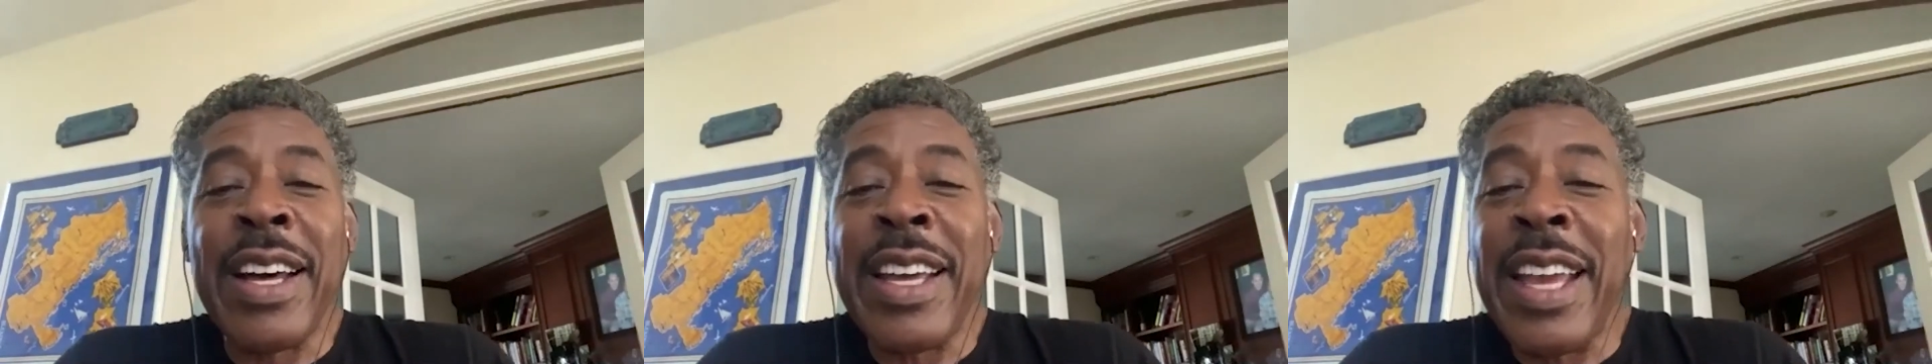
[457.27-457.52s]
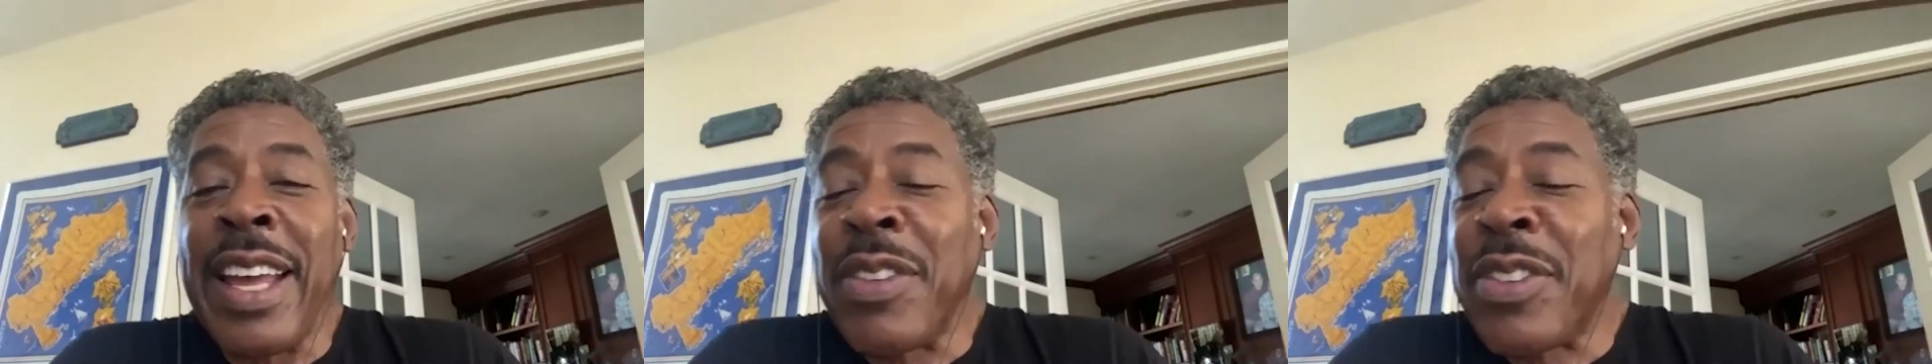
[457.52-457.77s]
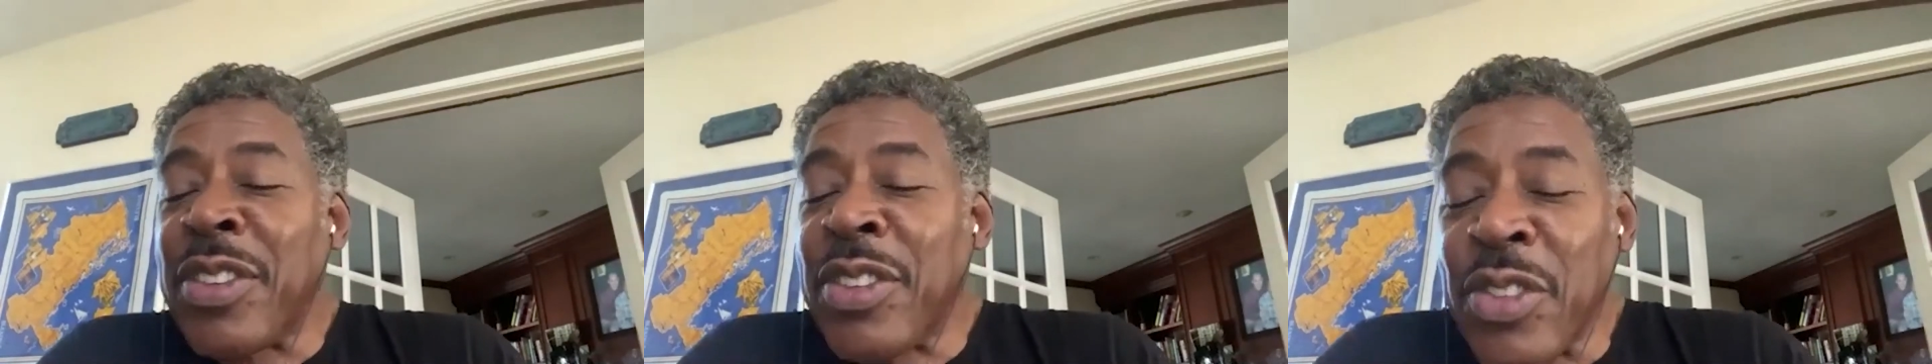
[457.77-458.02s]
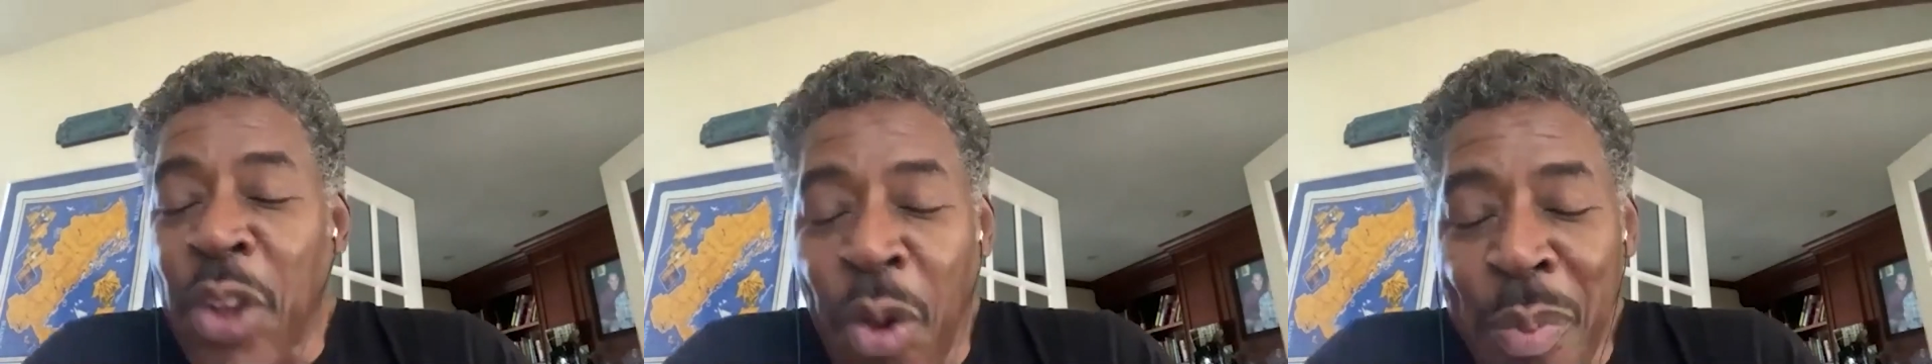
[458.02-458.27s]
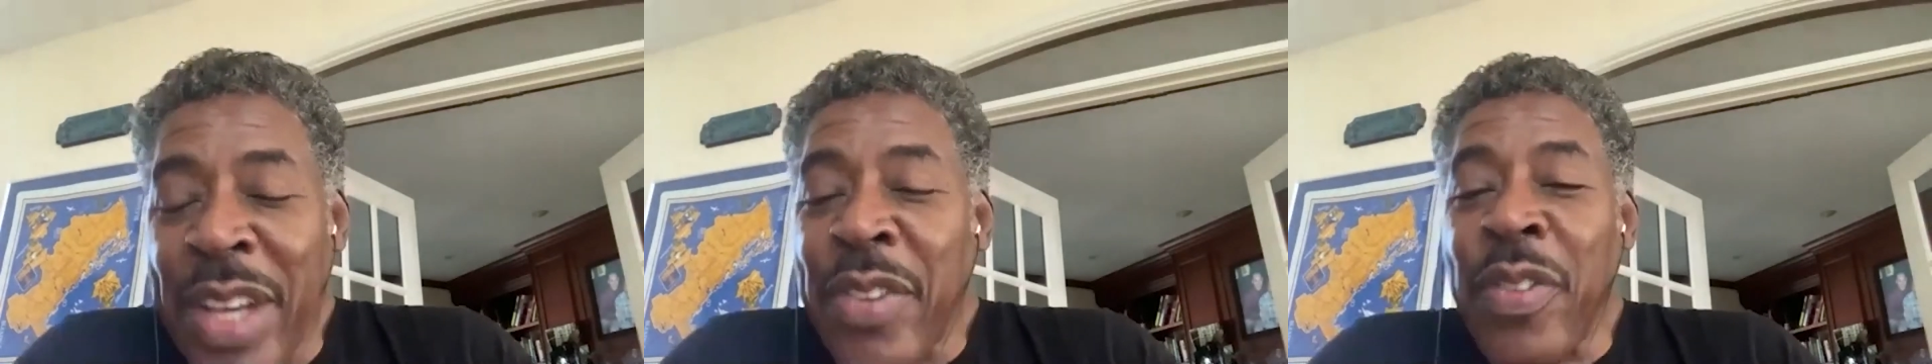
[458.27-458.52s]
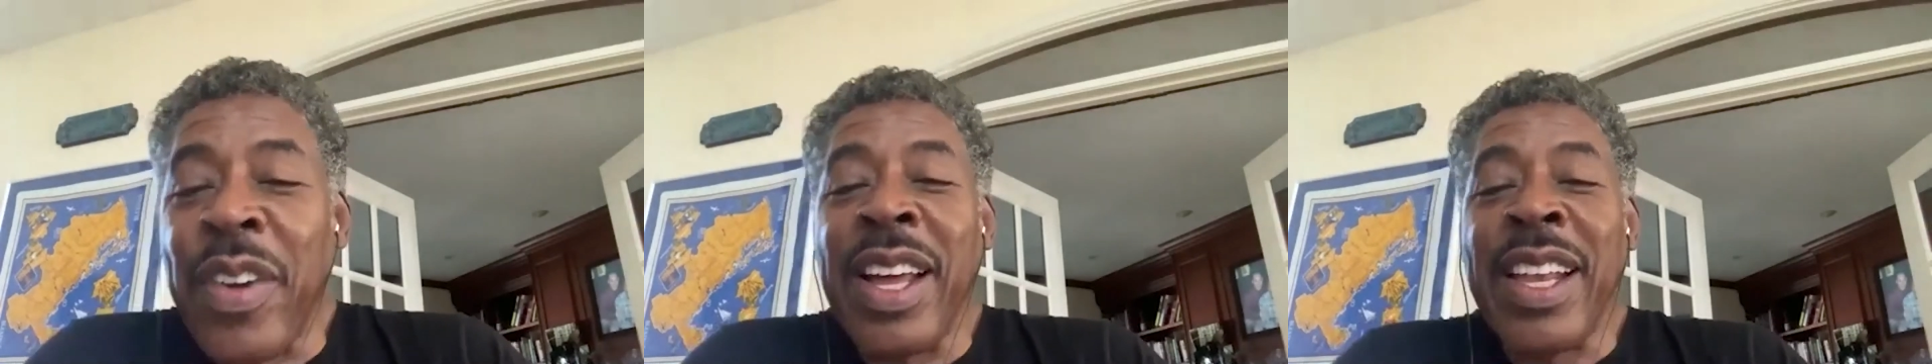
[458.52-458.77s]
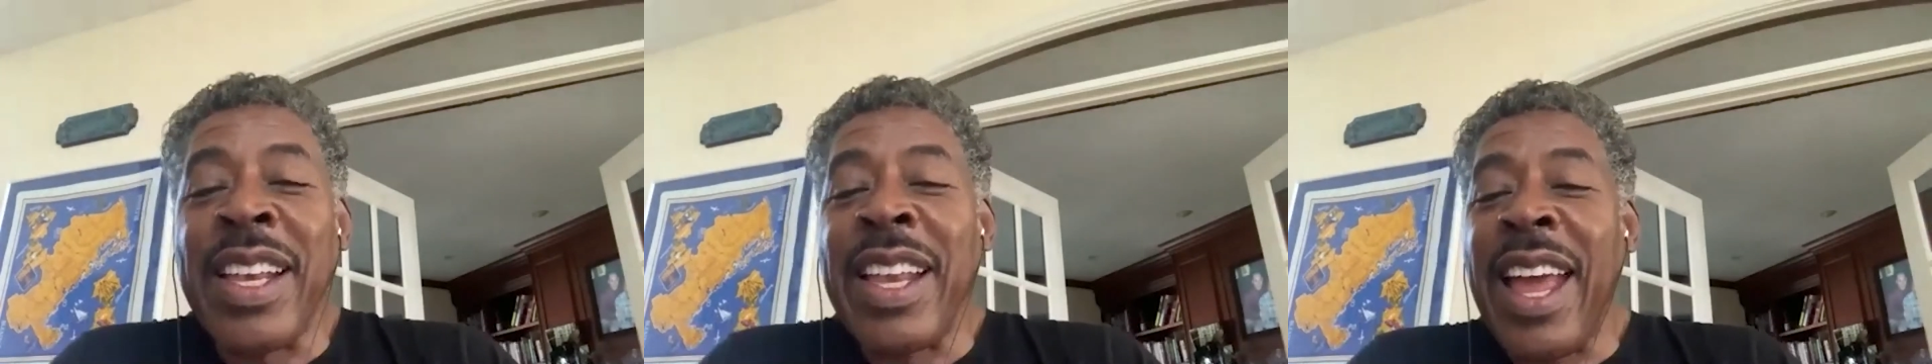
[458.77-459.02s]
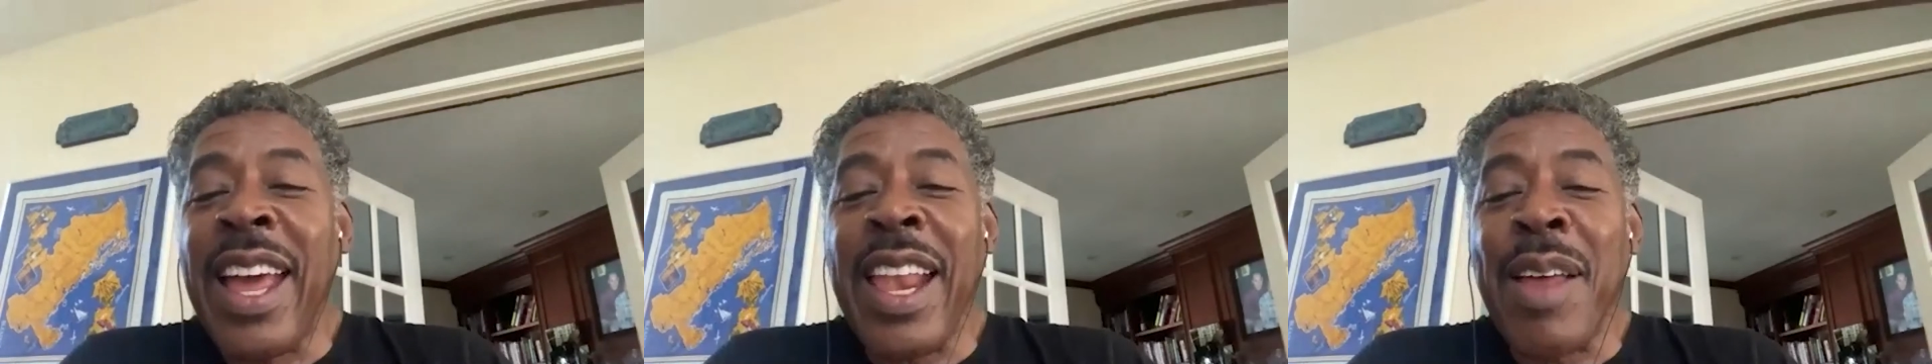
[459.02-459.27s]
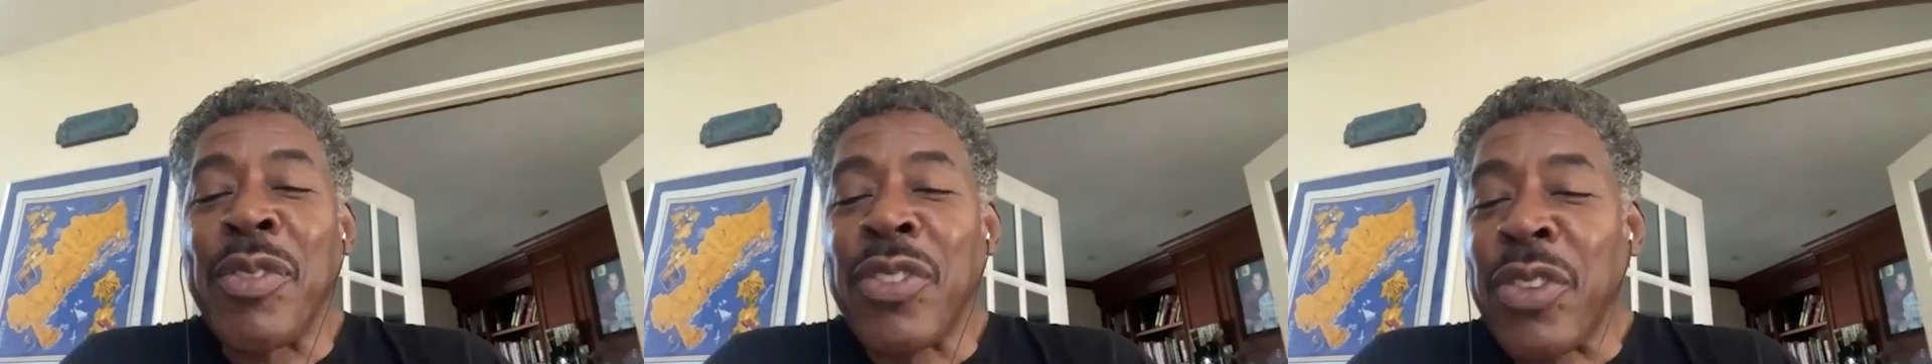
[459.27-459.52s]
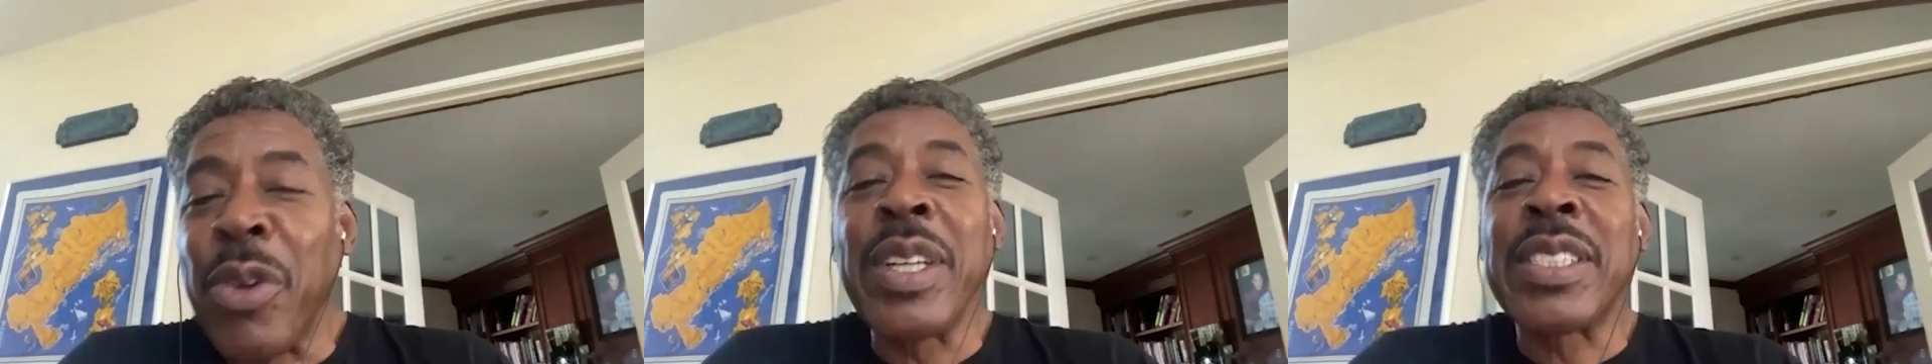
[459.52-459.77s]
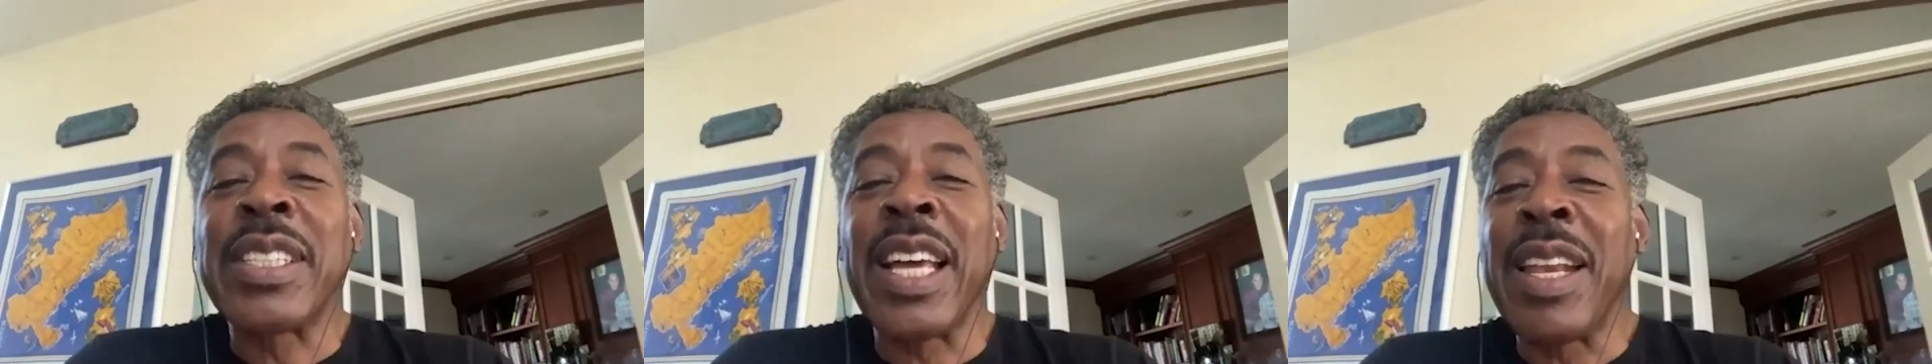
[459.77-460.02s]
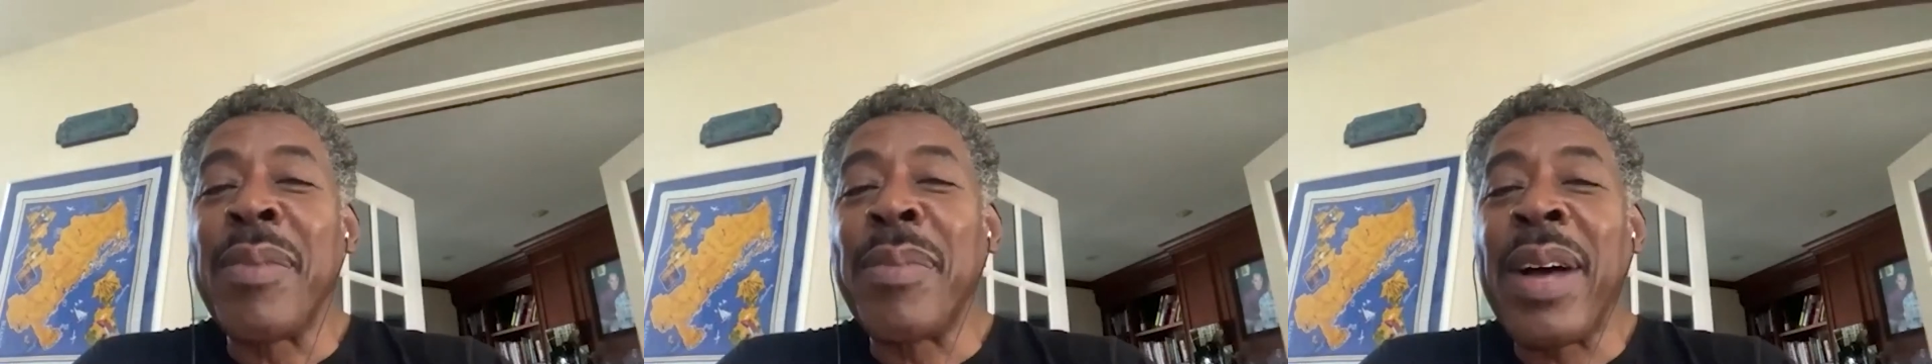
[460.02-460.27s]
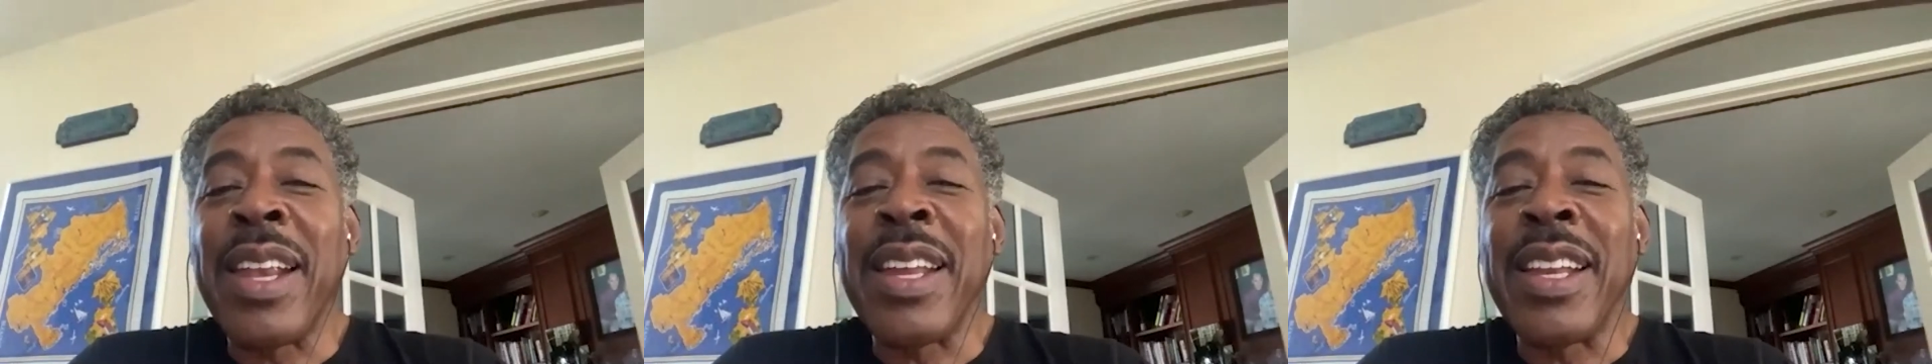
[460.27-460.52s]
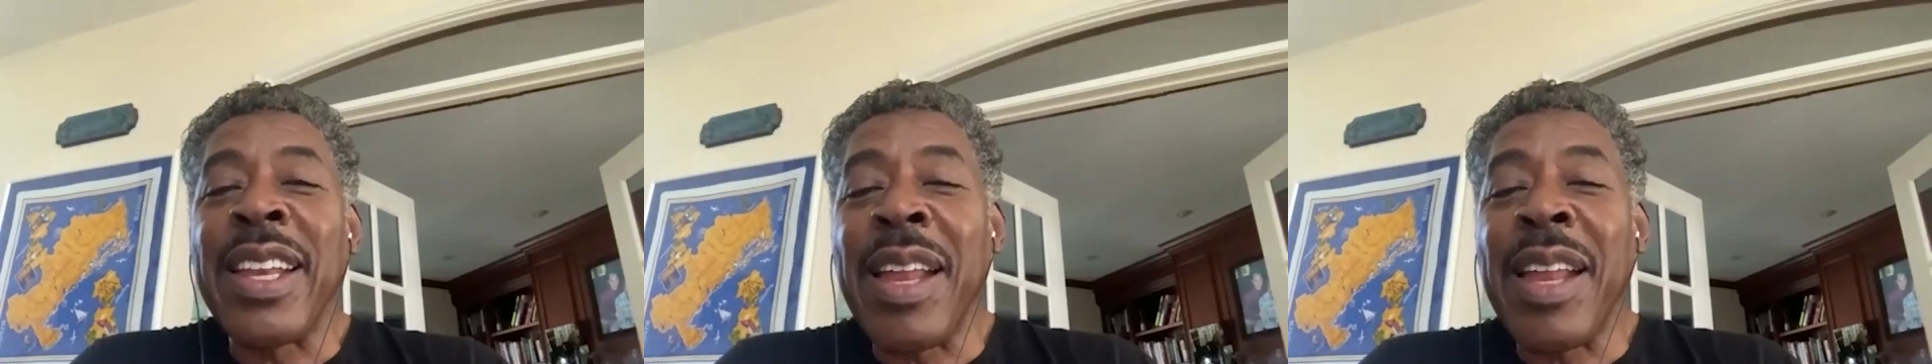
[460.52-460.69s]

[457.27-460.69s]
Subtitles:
it's so much fun, and I'm so excited about it.